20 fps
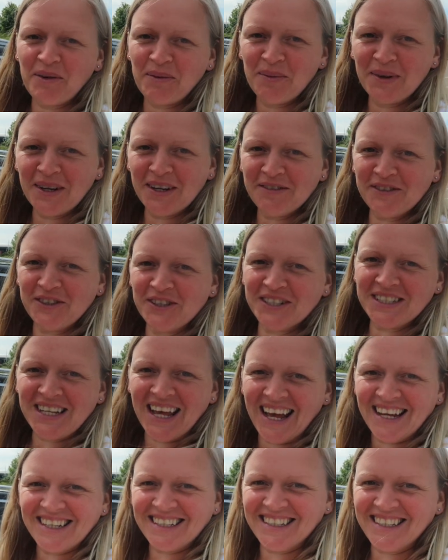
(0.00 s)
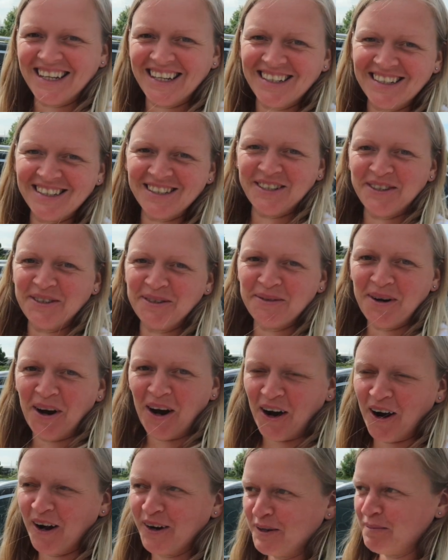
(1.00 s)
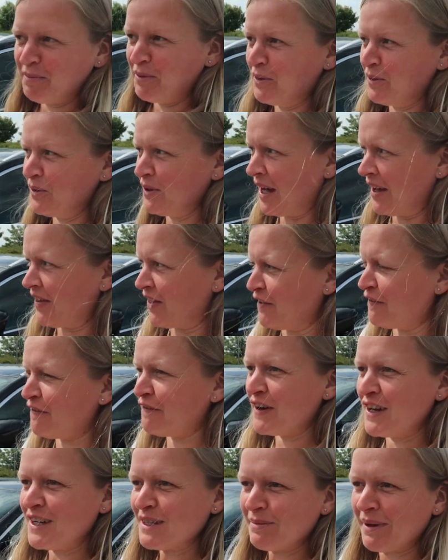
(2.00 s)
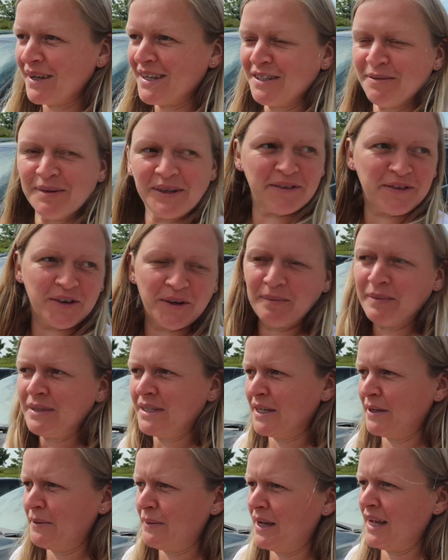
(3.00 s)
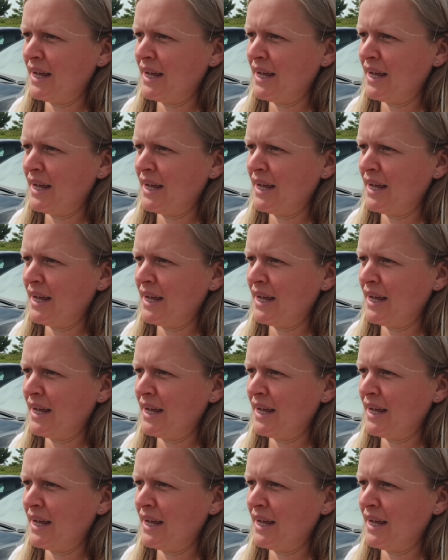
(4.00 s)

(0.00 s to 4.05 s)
We have just headed into Hartlepool, and the first place we have come to